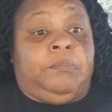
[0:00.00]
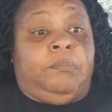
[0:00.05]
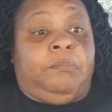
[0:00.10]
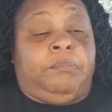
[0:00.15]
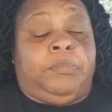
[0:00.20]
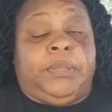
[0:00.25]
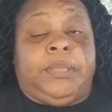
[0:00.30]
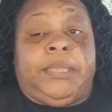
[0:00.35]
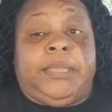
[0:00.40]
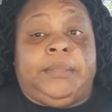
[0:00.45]

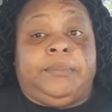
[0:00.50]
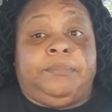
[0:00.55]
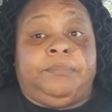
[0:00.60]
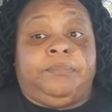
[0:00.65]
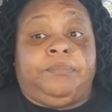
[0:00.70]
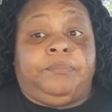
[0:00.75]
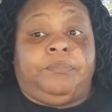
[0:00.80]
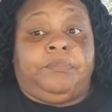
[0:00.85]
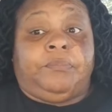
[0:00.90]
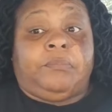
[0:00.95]
But
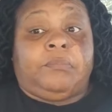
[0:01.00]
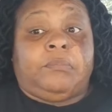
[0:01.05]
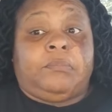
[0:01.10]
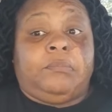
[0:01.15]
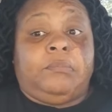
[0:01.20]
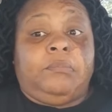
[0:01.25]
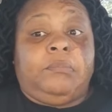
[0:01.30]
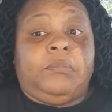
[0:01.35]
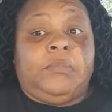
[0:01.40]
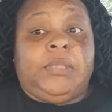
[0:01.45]

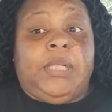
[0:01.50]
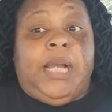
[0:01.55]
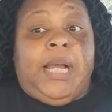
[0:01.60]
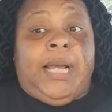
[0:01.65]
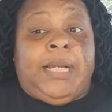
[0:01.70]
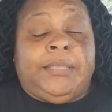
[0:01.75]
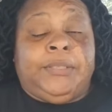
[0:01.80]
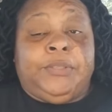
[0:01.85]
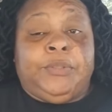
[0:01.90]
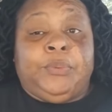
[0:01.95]

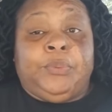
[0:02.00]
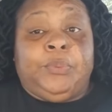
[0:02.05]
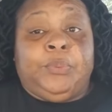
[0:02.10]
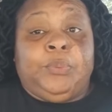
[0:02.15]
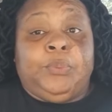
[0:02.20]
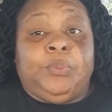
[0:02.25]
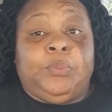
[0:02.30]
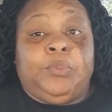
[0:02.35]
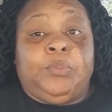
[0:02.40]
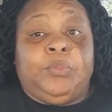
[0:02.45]
I
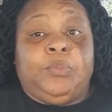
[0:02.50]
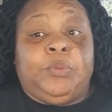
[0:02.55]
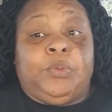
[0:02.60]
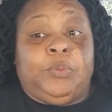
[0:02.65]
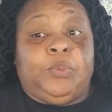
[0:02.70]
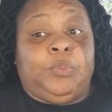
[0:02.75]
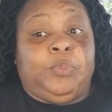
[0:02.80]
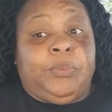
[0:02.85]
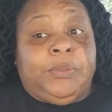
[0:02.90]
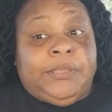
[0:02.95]
do
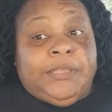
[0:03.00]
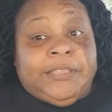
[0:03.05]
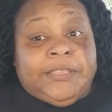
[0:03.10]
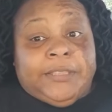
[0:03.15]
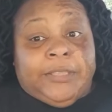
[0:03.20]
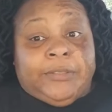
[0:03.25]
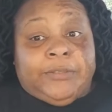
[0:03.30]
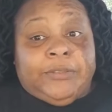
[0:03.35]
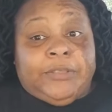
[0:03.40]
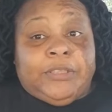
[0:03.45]

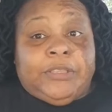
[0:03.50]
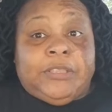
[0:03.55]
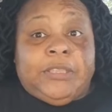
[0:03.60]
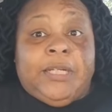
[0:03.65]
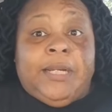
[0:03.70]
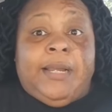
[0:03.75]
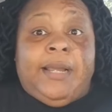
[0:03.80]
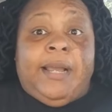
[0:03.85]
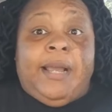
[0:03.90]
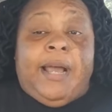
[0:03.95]
research.
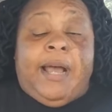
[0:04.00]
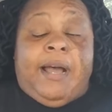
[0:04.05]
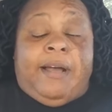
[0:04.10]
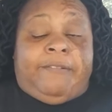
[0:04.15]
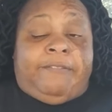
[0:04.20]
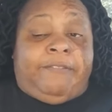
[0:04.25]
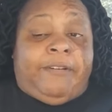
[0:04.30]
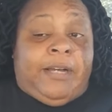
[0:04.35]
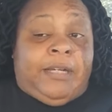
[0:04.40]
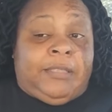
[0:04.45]

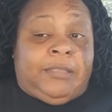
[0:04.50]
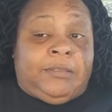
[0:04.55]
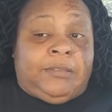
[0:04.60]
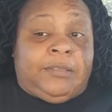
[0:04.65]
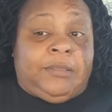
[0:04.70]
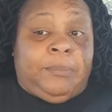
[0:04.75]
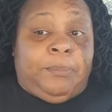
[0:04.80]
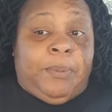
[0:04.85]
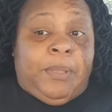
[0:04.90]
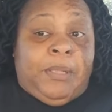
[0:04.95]
I follow
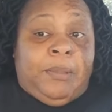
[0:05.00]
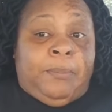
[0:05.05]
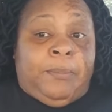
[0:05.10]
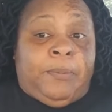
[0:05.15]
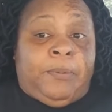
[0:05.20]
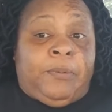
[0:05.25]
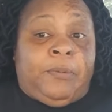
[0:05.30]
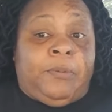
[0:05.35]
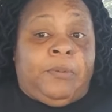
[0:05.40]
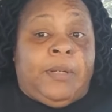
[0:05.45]
some
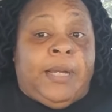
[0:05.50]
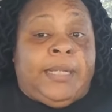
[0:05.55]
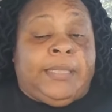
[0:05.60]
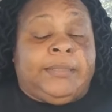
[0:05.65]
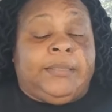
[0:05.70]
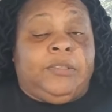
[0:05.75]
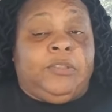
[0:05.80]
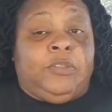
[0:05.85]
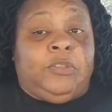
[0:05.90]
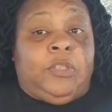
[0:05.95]
people. I,
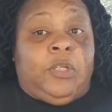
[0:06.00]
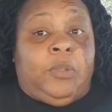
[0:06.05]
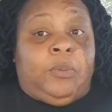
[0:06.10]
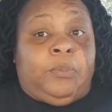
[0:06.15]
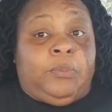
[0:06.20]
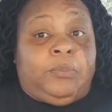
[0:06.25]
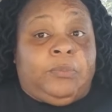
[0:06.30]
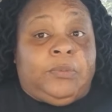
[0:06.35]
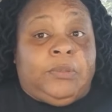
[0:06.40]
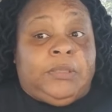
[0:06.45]
you
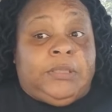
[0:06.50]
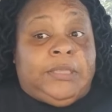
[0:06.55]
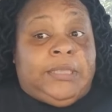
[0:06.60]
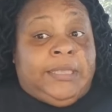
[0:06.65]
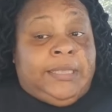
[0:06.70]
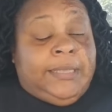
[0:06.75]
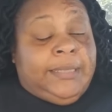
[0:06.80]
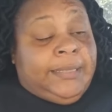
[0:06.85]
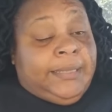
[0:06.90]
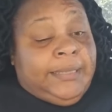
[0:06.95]
know,
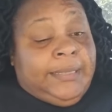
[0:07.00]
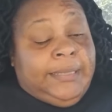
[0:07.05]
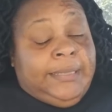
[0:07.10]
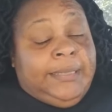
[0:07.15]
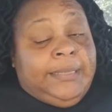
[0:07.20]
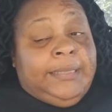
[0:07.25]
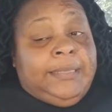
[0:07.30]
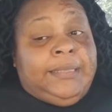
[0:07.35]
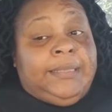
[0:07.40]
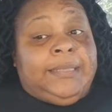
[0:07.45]
get
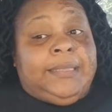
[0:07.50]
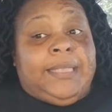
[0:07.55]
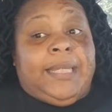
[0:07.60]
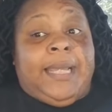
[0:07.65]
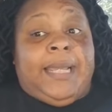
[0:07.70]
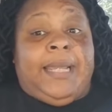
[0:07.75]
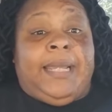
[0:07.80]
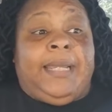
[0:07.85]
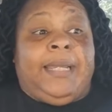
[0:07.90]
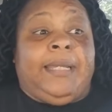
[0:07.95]
leads,
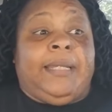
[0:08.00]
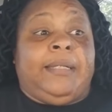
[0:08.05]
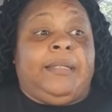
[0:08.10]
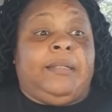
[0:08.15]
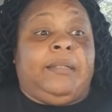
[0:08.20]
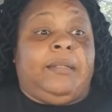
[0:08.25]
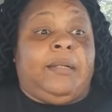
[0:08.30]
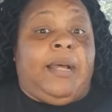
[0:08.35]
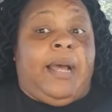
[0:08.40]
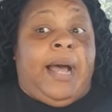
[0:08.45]

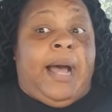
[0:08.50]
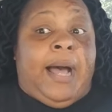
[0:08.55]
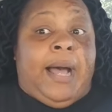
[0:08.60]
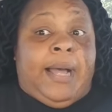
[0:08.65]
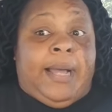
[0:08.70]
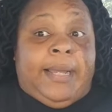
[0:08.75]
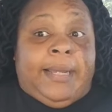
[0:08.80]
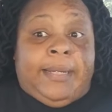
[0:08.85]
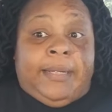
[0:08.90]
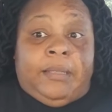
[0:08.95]
and
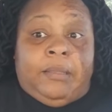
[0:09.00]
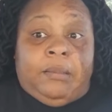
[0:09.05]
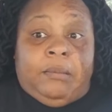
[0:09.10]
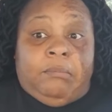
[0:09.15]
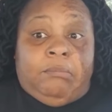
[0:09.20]
I